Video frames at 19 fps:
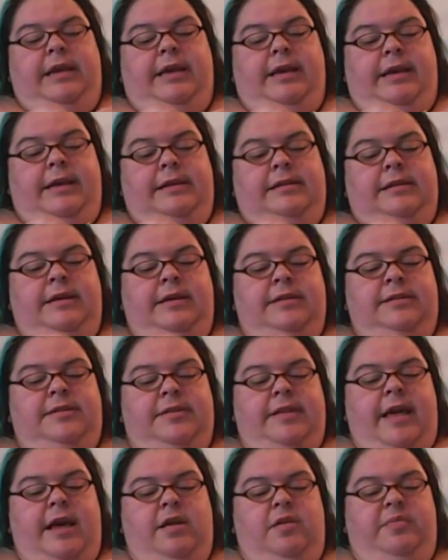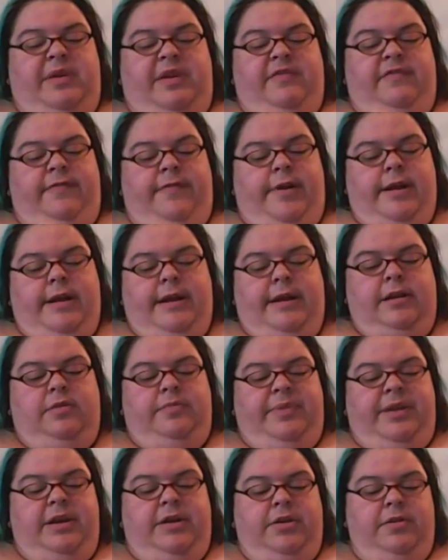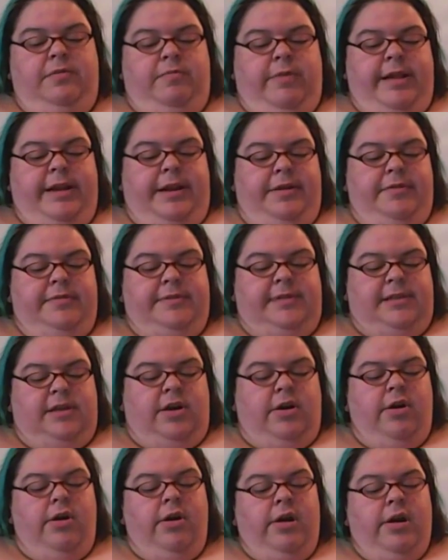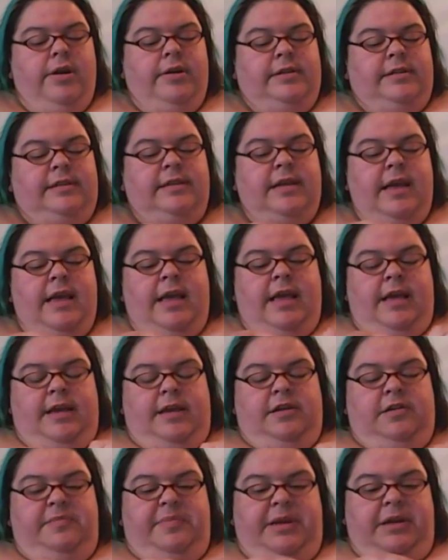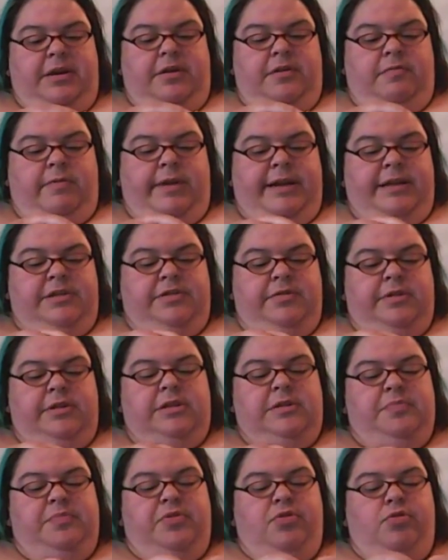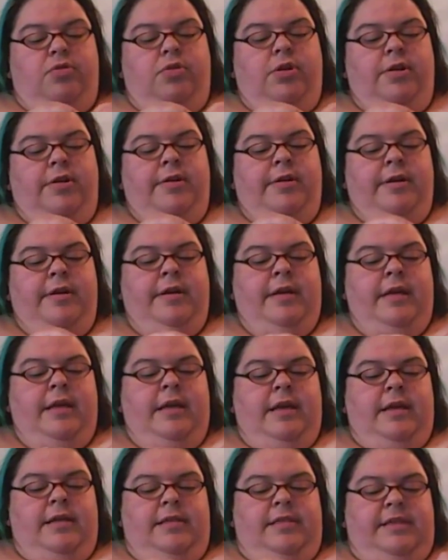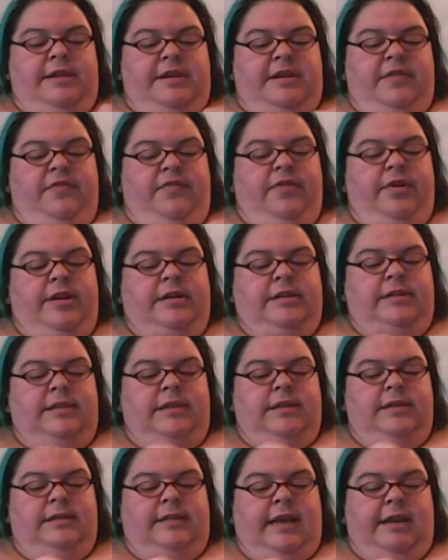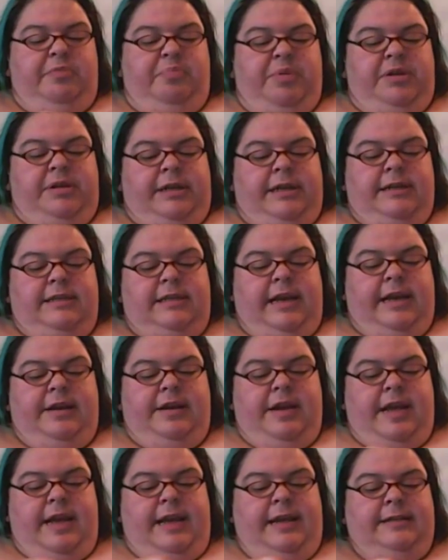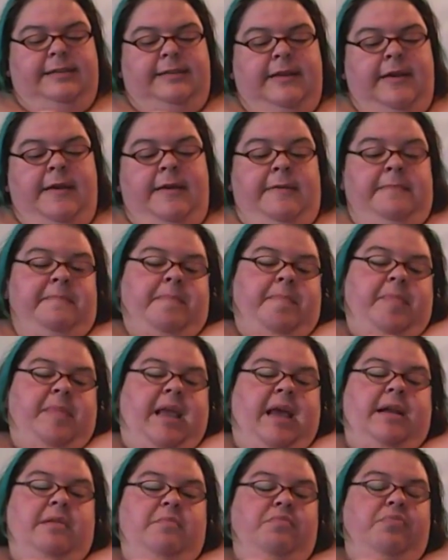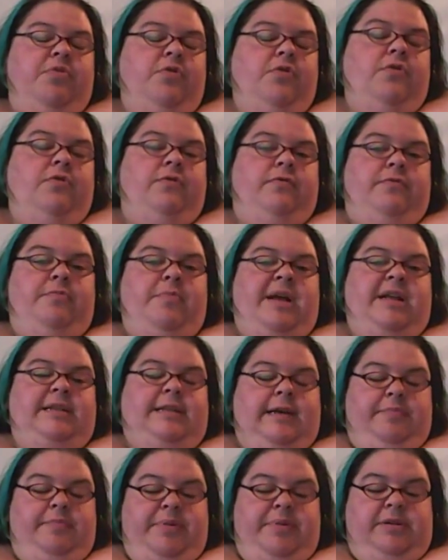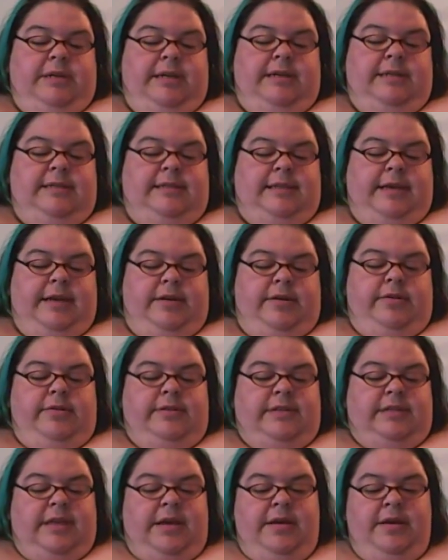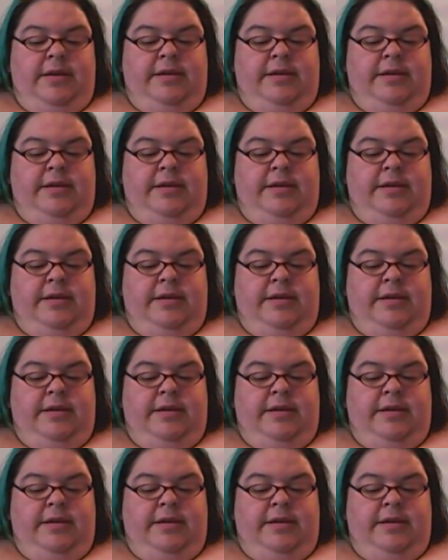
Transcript: deck building kit. So that'll be fun. It'll be a good way to use the cards. It'll be a good way to explore the different deck building techniques and improve my deck building